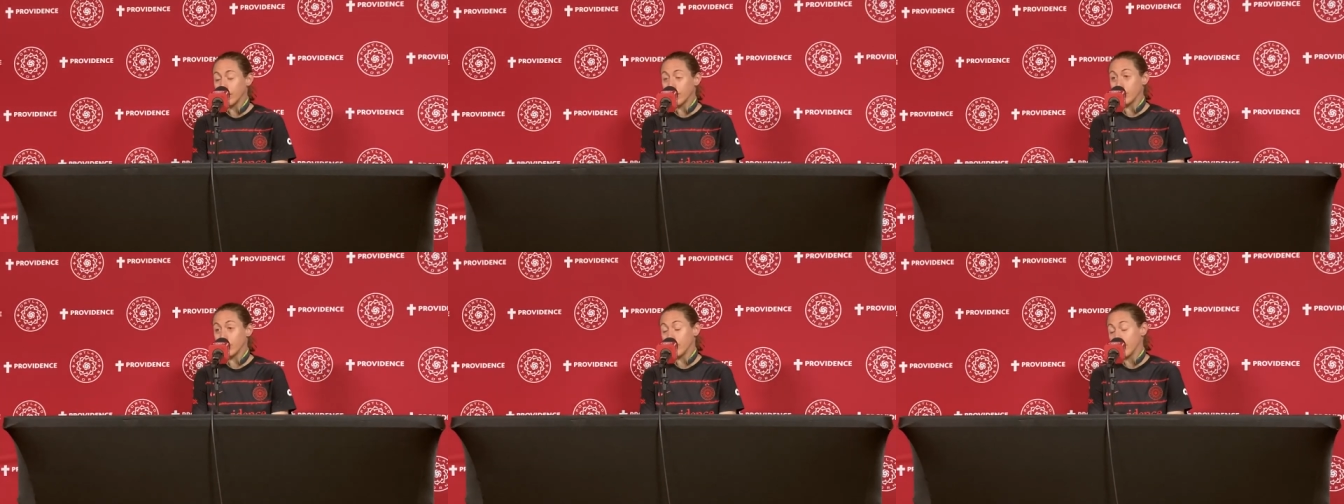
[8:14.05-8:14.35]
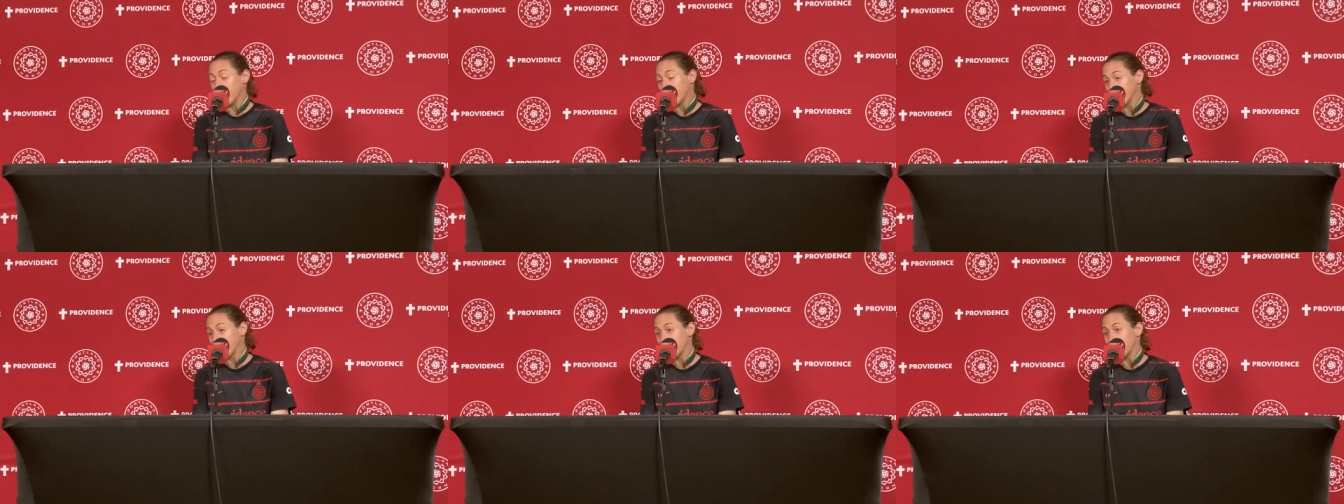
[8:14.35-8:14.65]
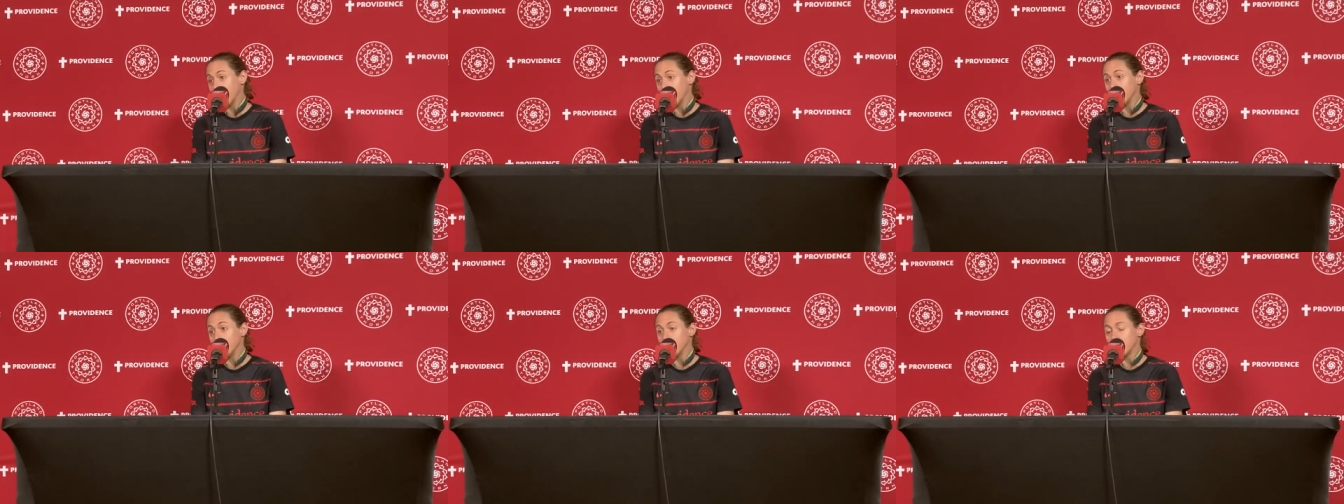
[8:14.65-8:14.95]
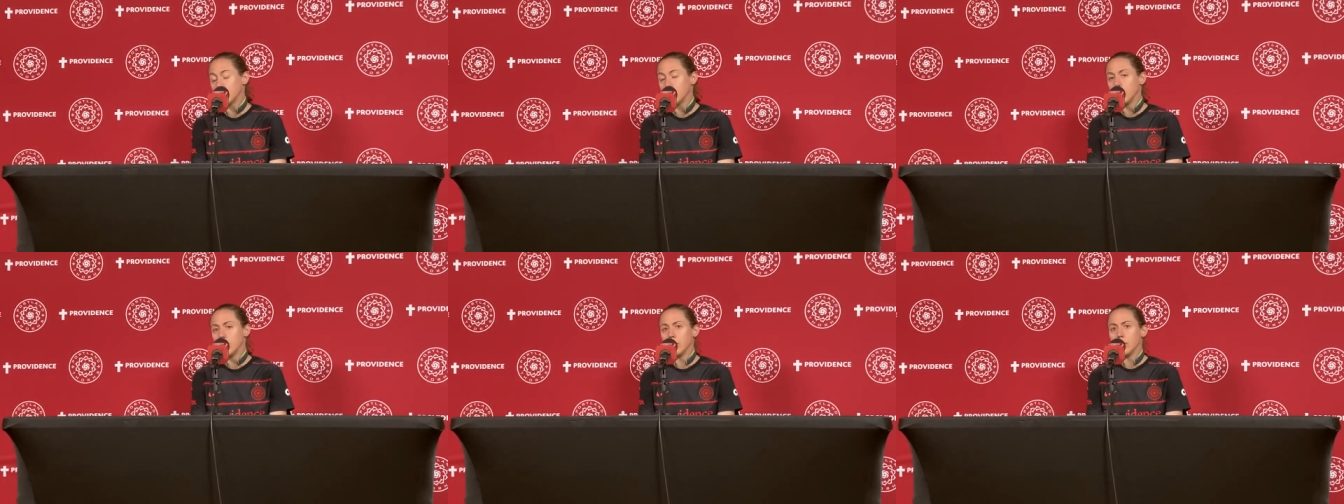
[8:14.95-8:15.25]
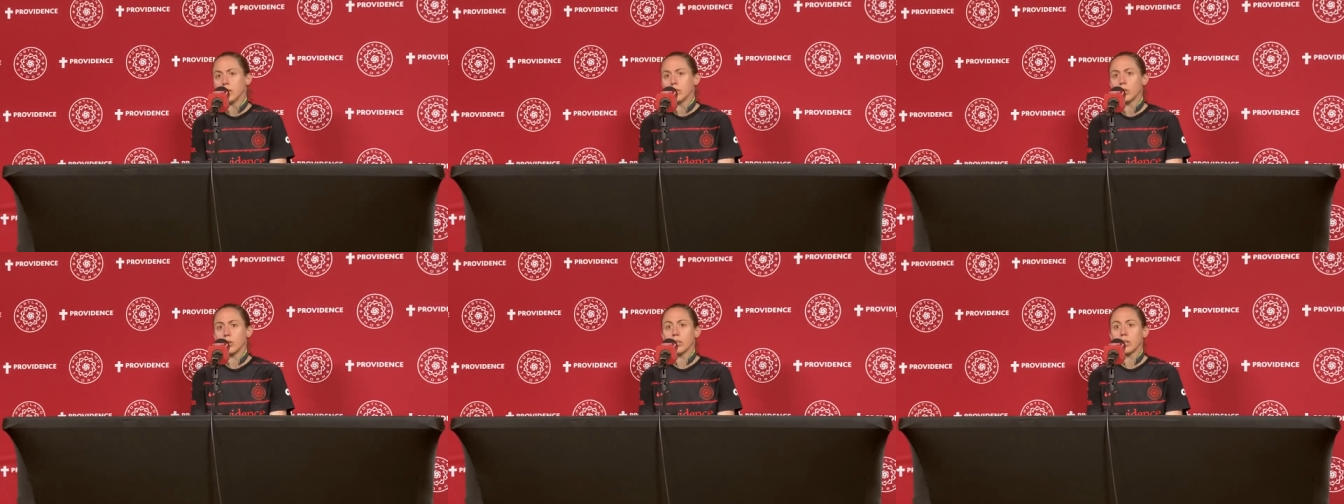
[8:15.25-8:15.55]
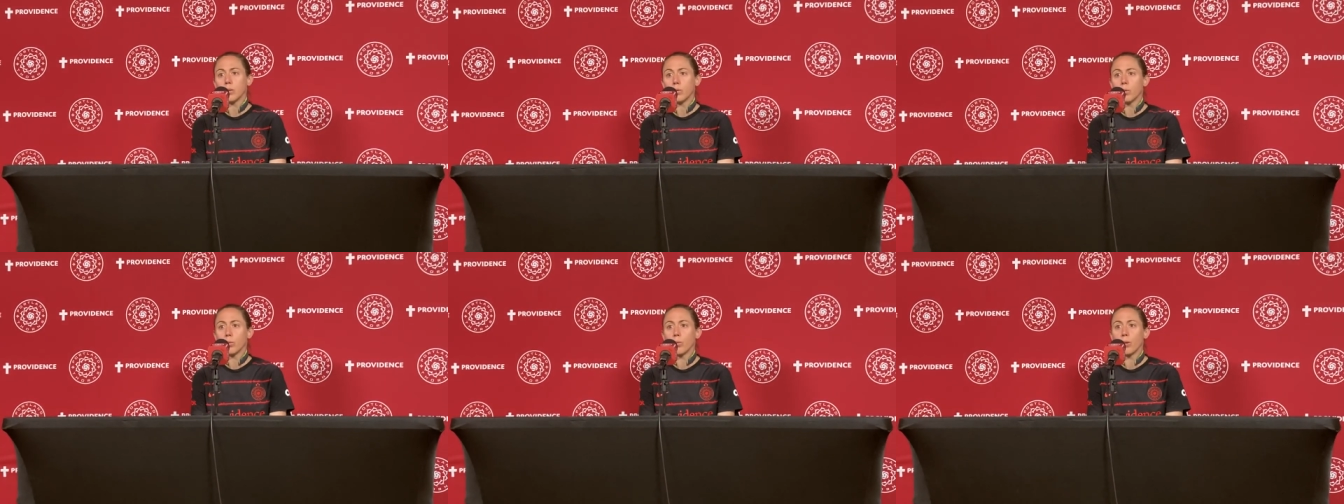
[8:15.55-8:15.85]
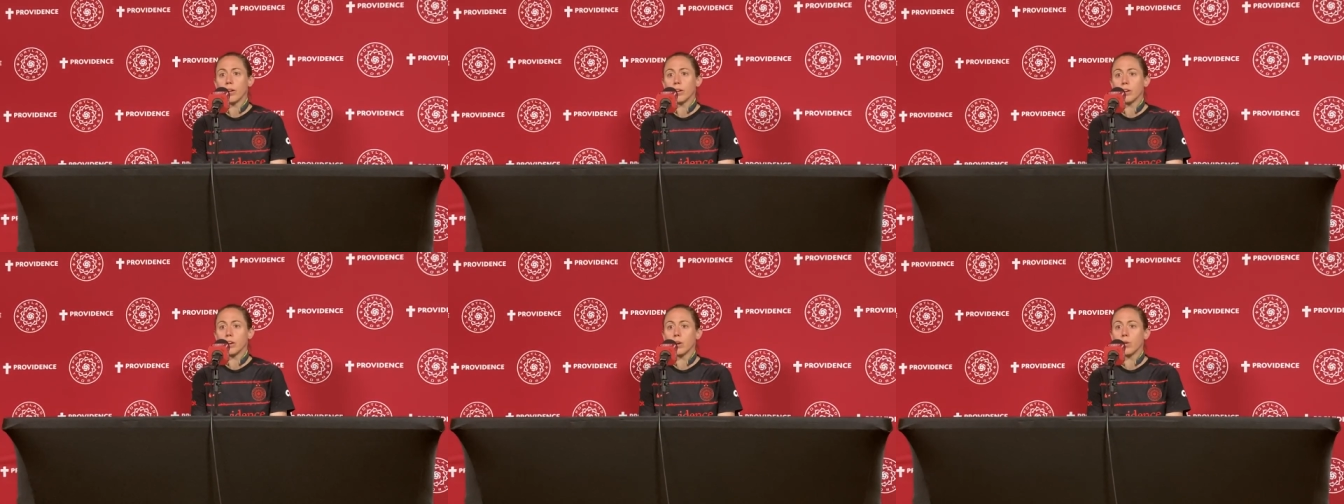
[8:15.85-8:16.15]
recognized. So I think we're
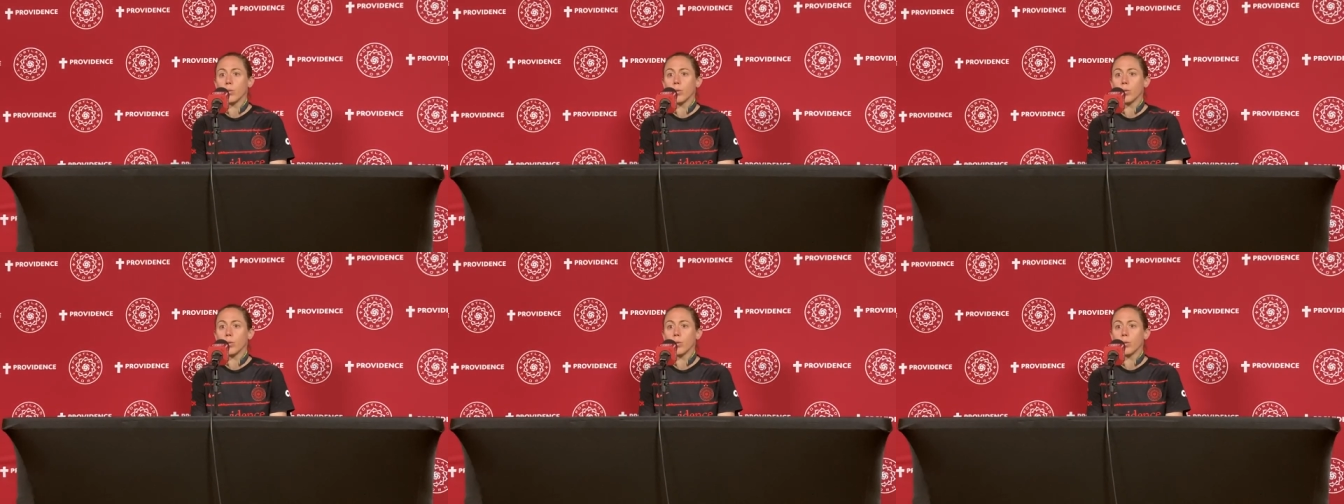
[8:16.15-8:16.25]
well on our